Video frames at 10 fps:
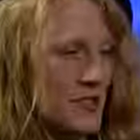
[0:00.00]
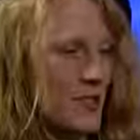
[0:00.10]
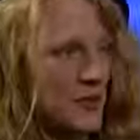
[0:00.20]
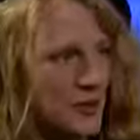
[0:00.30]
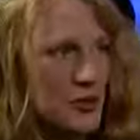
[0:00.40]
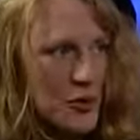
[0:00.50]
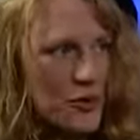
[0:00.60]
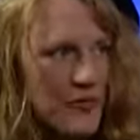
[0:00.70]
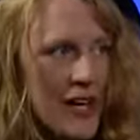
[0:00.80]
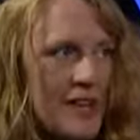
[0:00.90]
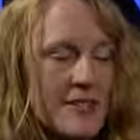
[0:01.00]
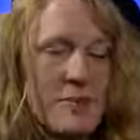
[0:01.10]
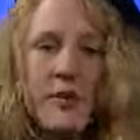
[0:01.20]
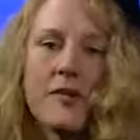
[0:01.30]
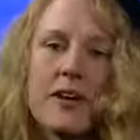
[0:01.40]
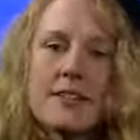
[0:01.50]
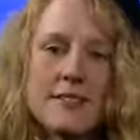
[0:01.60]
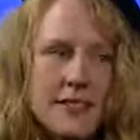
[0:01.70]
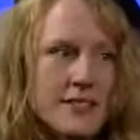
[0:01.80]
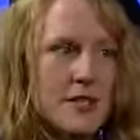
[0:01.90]
just a real Shorewood event, but we've got
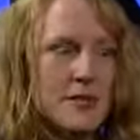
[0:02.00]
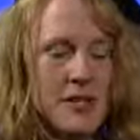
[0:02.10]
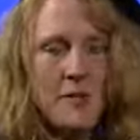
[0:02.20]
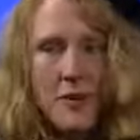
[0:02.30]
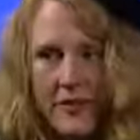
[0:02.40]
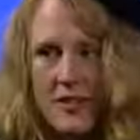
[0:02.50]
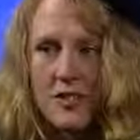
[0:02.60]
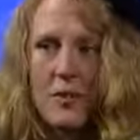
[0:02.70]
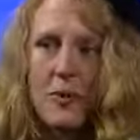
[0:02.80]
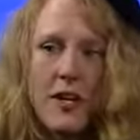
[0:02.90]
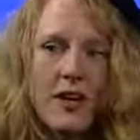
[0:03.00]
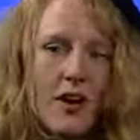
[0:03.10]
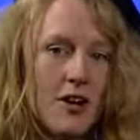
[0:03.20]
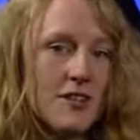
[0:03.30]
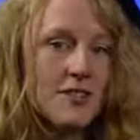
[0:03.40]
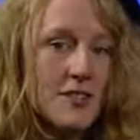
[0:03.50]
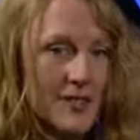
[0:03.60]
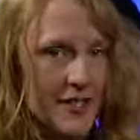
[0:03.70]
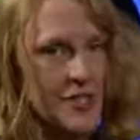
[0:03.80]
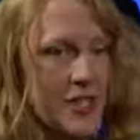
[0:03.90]
63 professional plein air artists, just
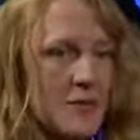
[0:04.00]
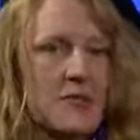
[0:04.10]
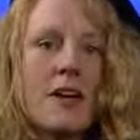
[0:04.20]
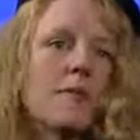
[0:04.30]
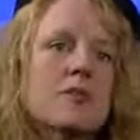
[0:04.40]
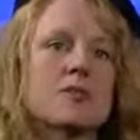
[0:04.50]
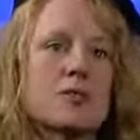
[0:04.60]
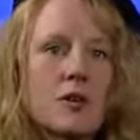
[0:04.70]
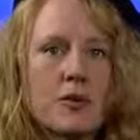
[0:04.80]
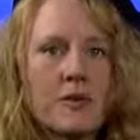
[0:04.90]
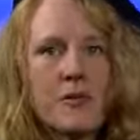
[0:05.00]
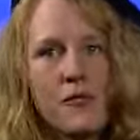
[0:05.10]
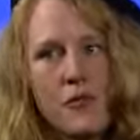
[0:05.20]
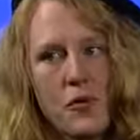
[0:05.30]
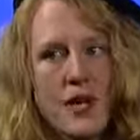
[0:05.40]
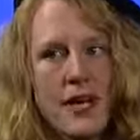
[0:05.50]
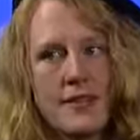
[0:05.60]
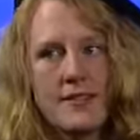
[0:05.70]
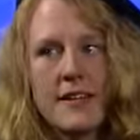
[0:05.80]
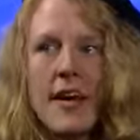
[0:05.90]
like James, coming to Shorewood for four
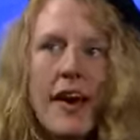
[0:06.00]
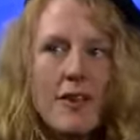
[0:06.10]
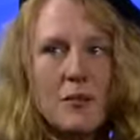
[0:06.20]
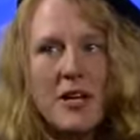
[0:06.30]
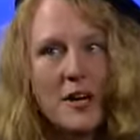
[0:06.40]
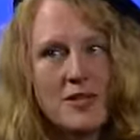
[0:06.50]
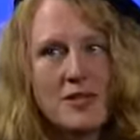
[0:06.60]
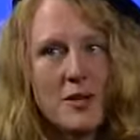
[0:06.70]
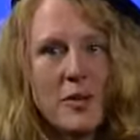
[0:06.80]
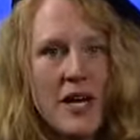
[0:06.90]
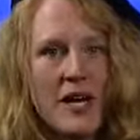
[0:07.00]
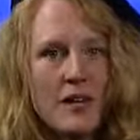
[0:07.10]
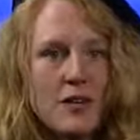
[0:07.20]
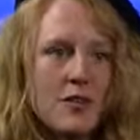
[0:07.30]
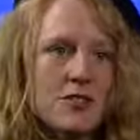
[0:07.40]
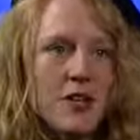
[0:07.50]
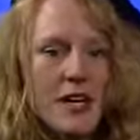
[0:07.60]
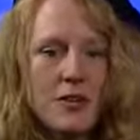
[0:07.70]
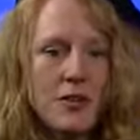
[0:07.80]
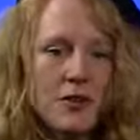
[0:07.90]
days, and they'll be outside painting. You can
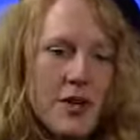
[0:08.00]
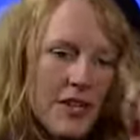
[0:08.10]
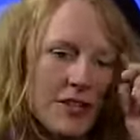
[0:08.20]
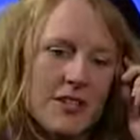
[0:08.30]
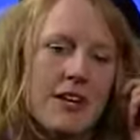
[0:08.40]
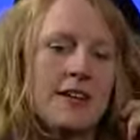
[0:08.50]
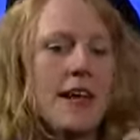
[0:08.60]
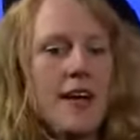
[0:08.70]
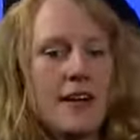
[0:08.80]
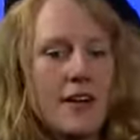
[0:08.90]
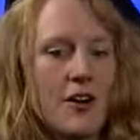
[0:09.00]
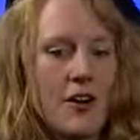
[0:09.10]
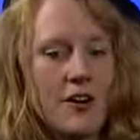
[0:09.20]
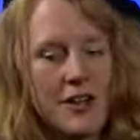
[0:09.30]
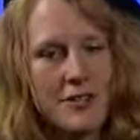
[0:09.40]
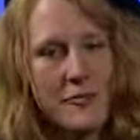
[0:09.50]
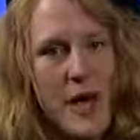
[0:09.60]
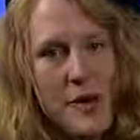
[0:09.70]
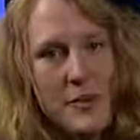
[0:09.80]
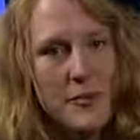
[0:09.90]
track their location online on our interactive
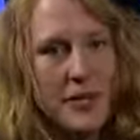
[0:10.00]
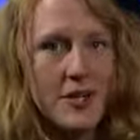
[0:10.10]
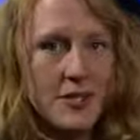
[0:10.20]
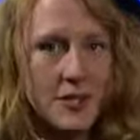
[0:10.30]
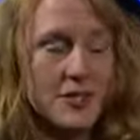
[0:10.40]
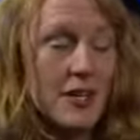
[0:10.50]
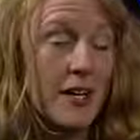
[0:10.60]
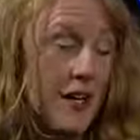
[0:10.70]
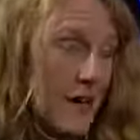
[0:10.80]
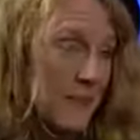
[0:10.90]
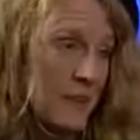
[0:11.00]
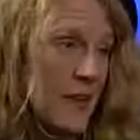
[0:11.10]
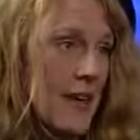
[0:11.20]
map at pleinairshore.com.